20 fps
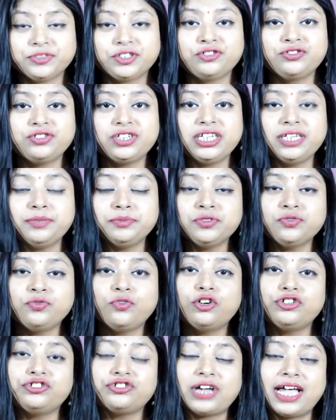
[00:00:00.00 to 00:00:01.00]
creams
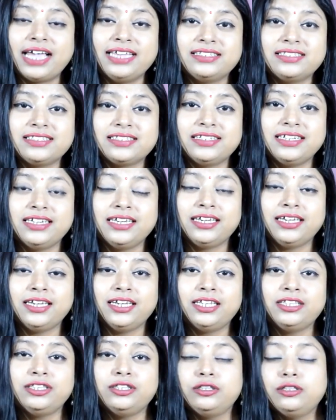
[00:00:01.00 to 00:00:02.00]
for dry
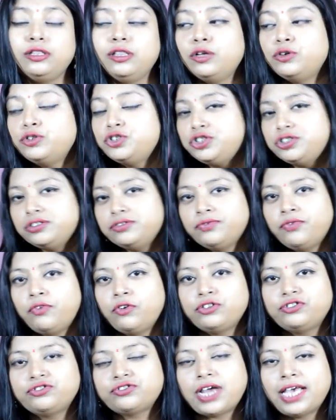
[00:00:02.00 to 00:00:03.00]
skin, lotion
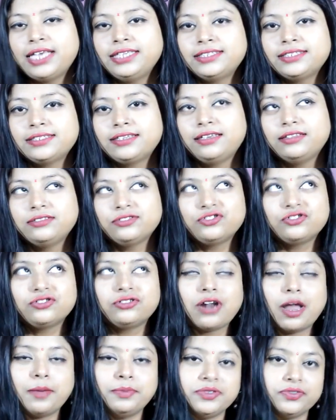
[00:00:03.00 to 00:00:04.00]
for dry skin,
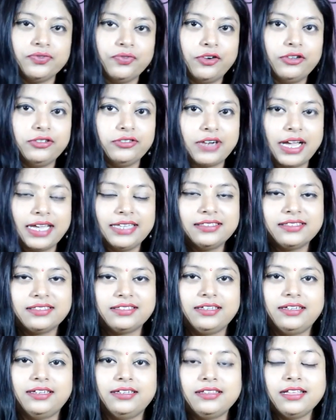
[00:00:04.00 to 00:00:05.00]
scrubs for dry
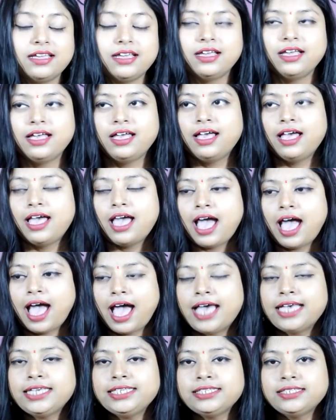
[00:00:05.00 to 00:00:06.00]
skin.
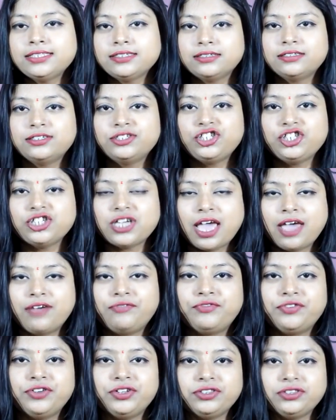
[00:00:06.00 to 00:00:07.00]
I search
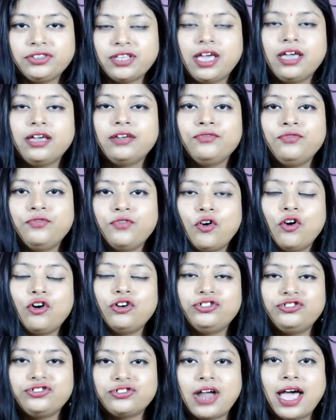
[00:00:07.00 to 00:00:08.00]
everything
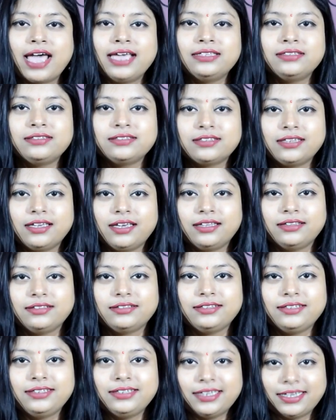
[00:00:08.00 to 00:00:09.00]
for dry
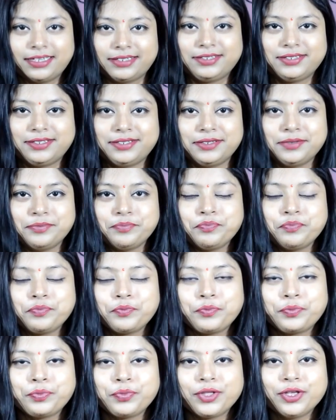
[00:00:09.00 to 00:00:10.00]
skin. Yes,
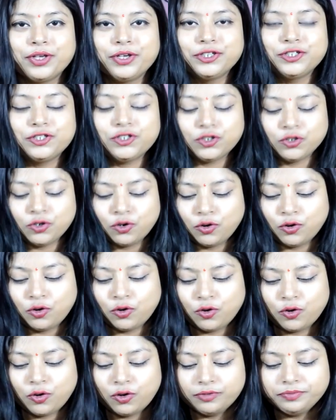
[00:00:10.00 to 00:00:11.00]

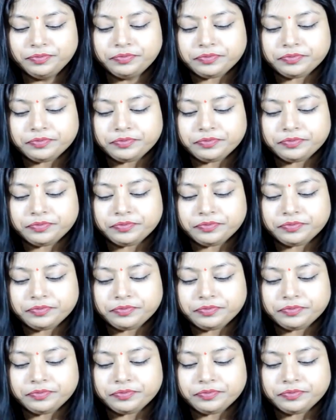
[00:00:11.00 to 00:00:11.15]
so